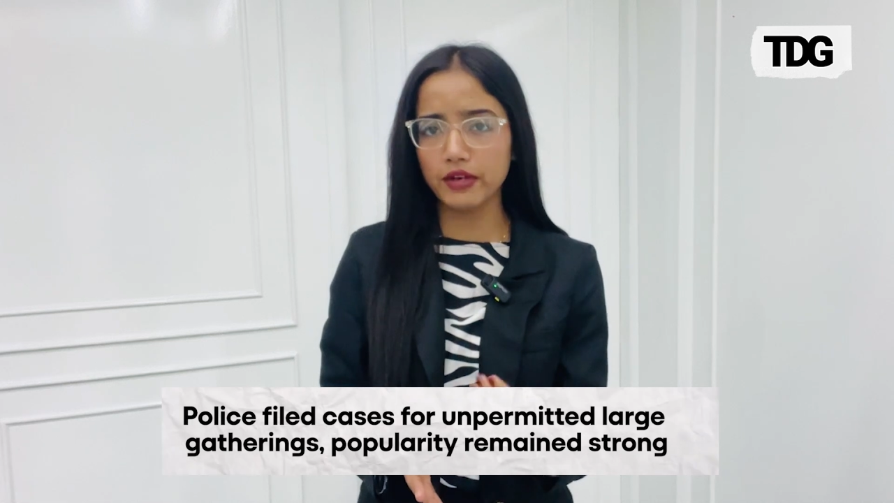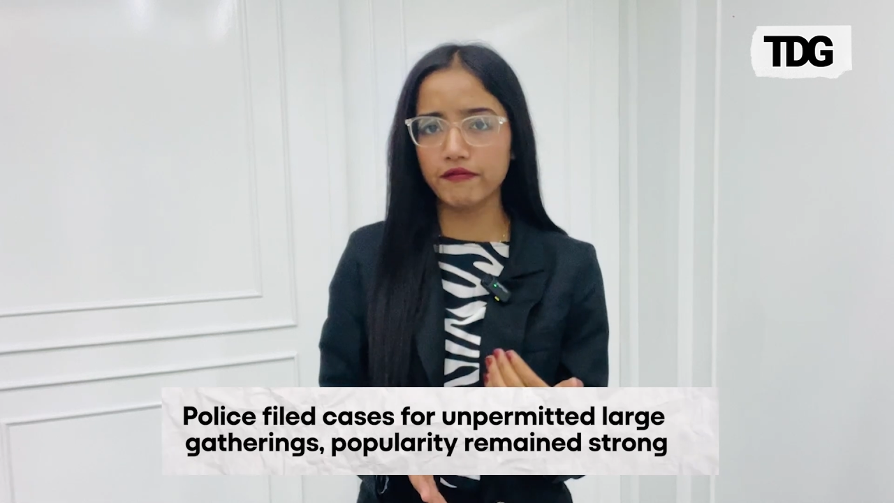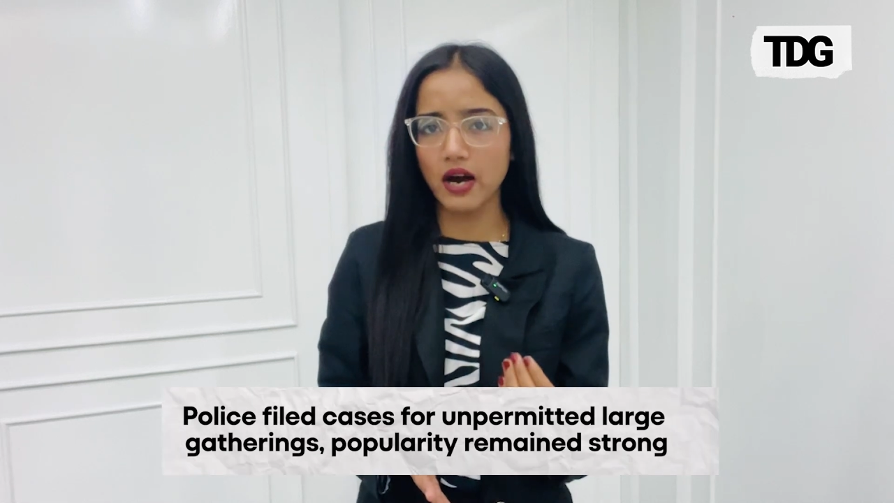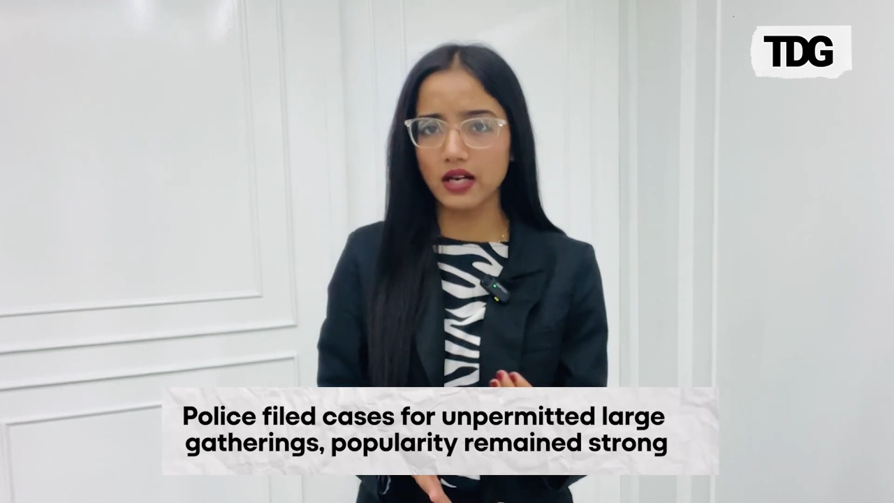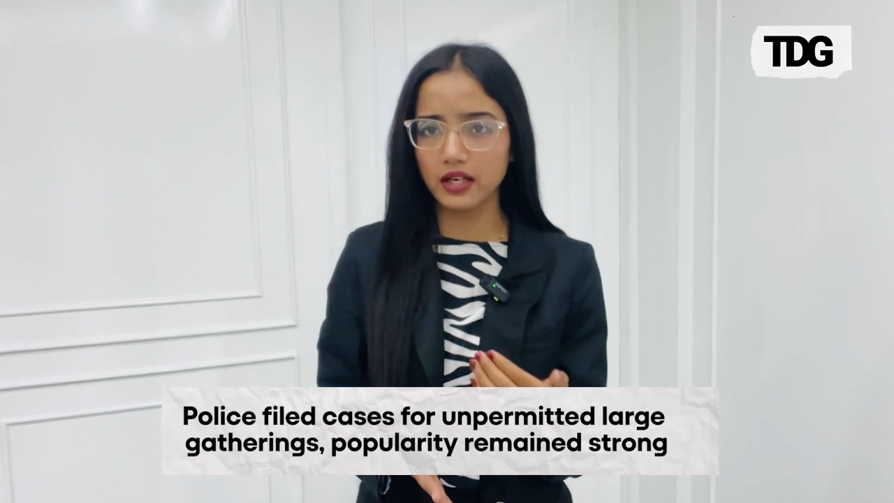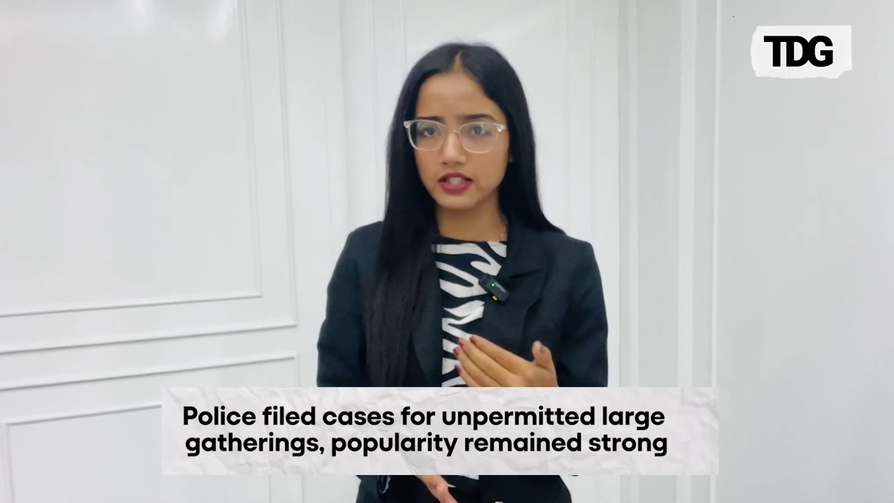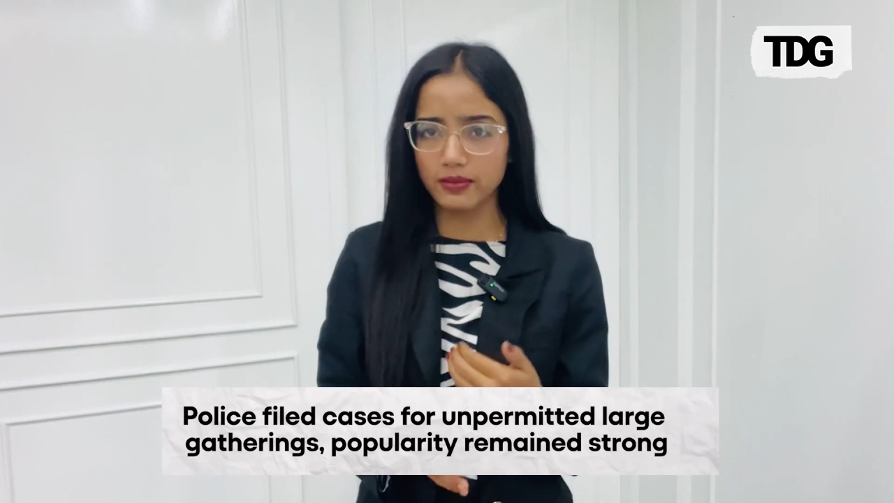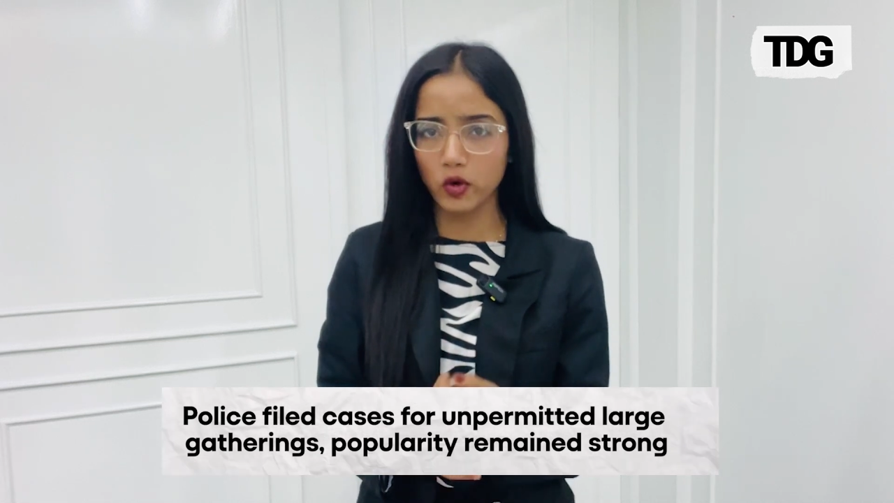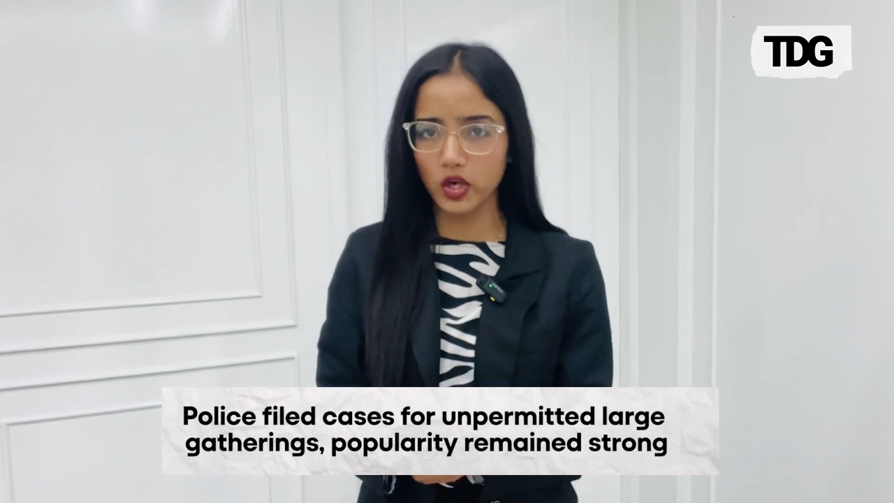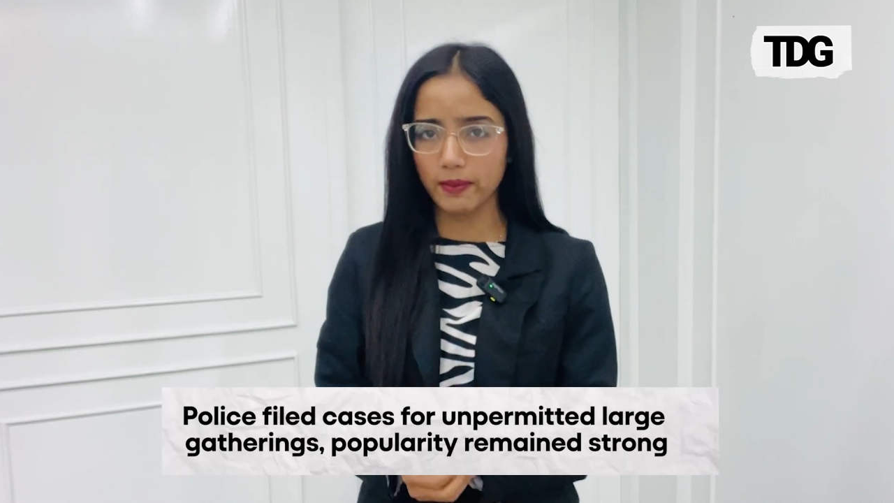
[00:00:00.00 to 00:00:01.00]
been filed
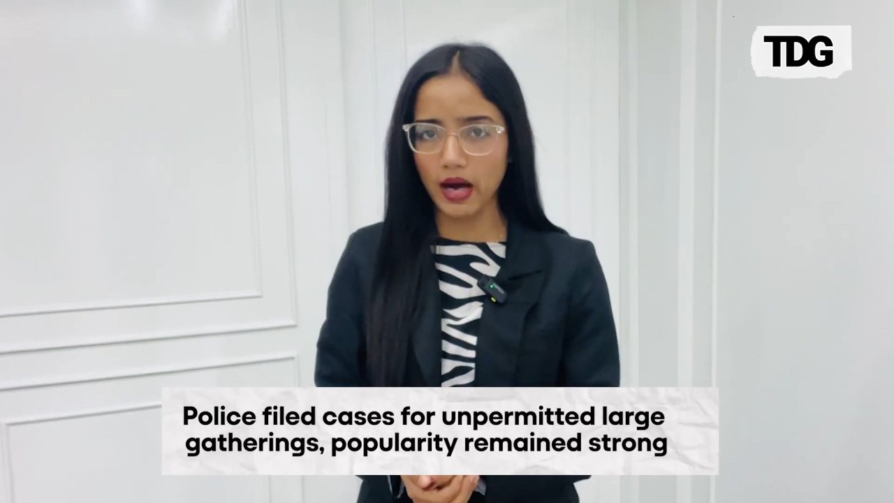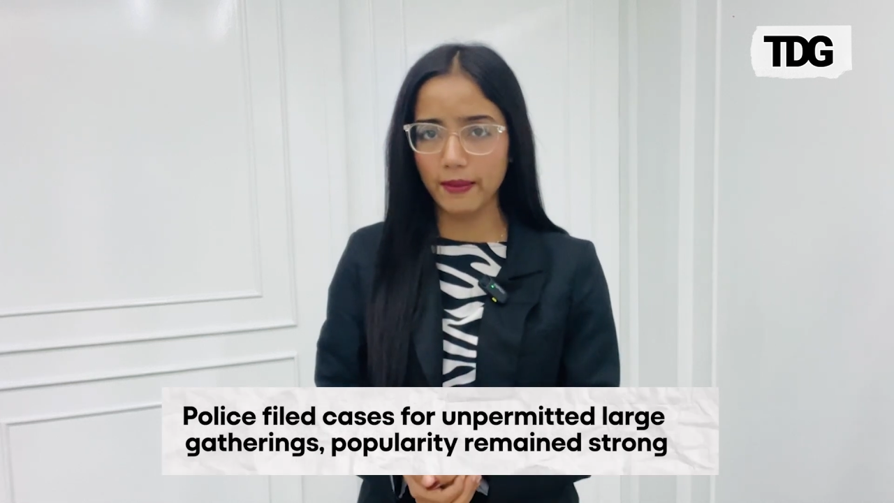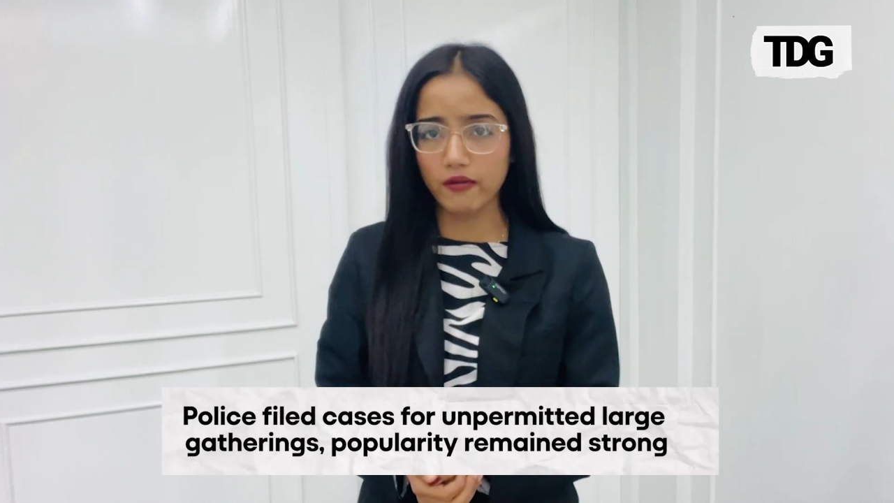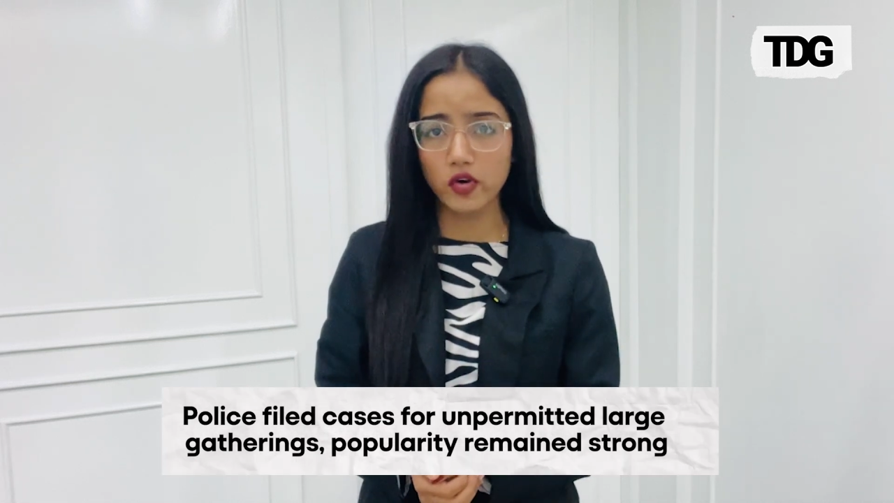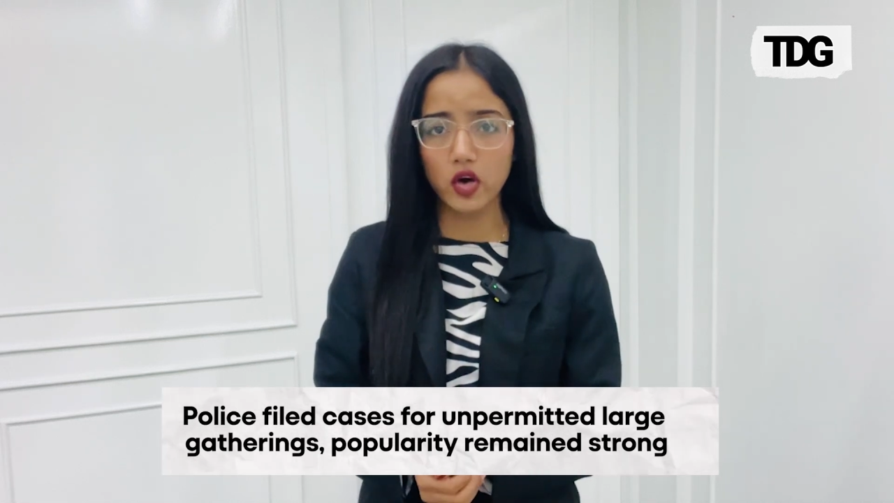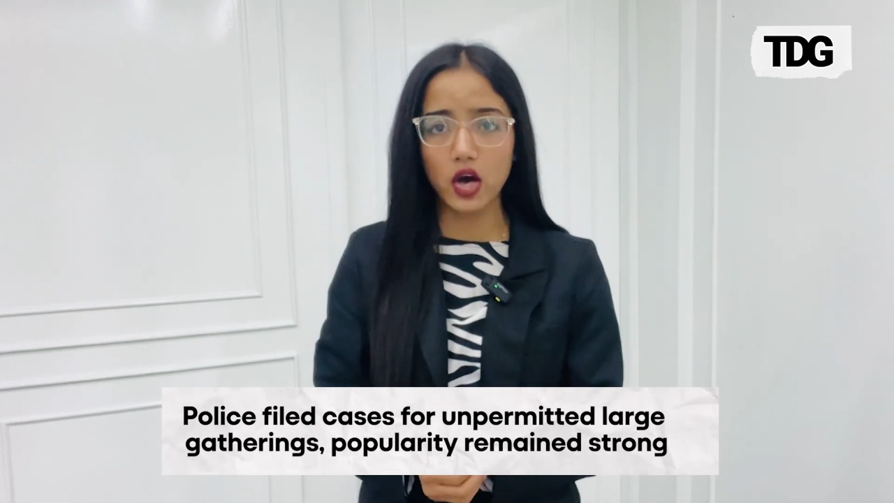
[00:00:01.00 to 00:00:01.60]
against Bhole Baba for